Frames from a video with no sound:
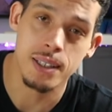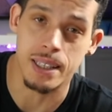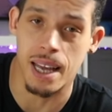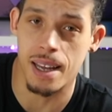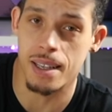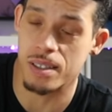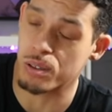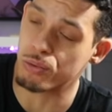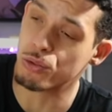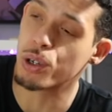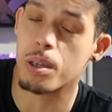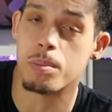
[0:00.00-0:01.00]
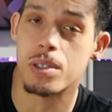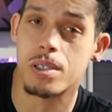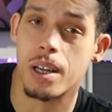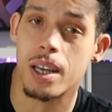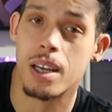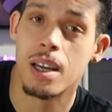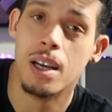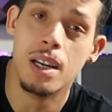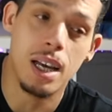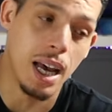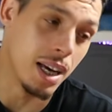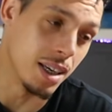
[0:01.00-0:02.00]
That is a rookie mistake,
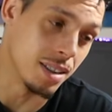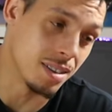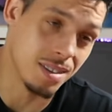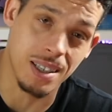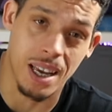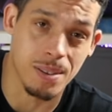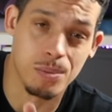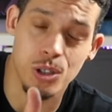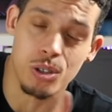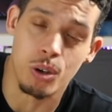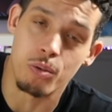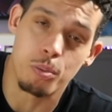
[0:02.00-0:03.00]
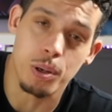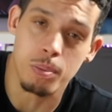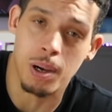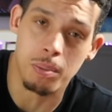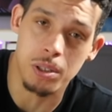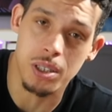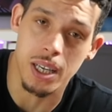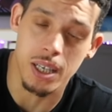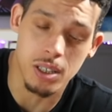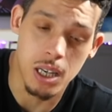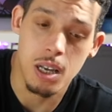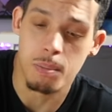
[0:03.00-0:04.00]
and yeah, just don't repeat my mistakes.